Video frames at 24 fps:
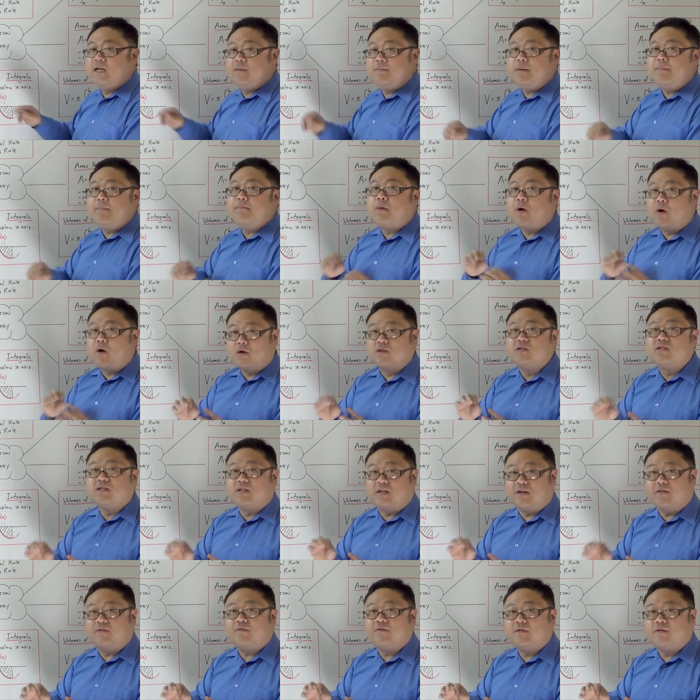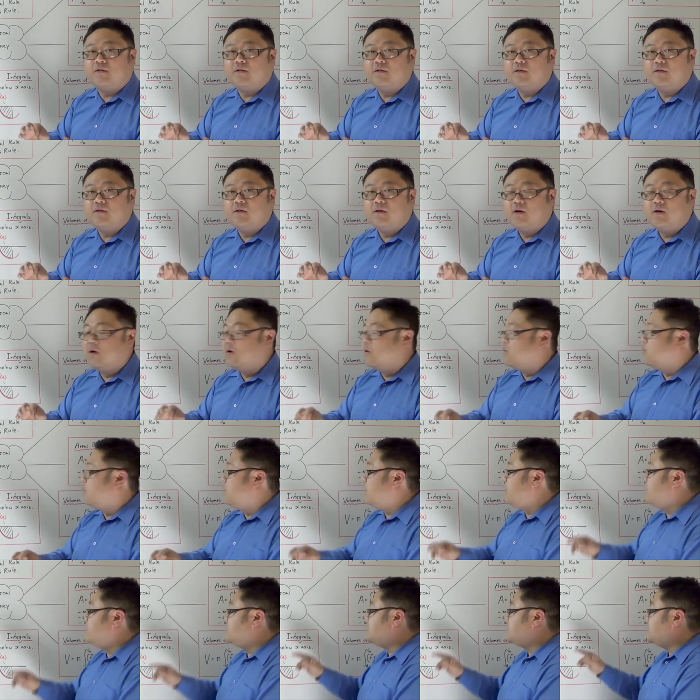going to be positive.
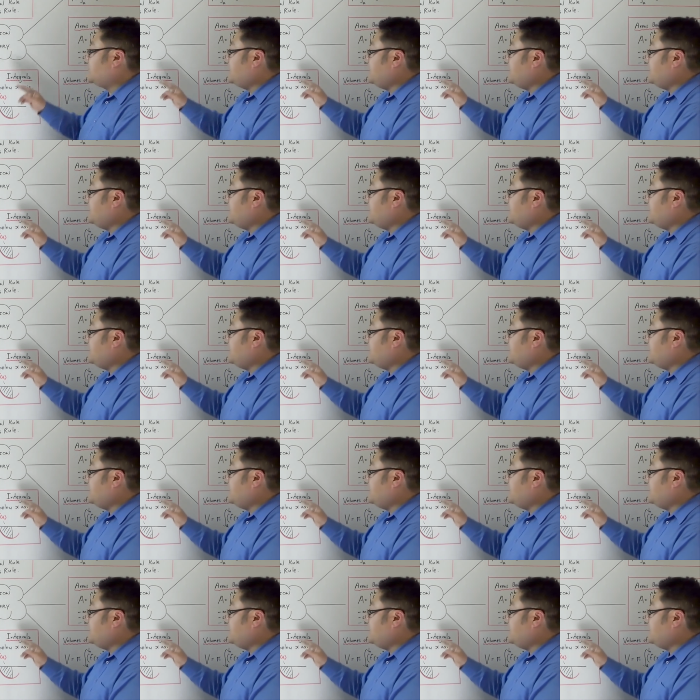Whereas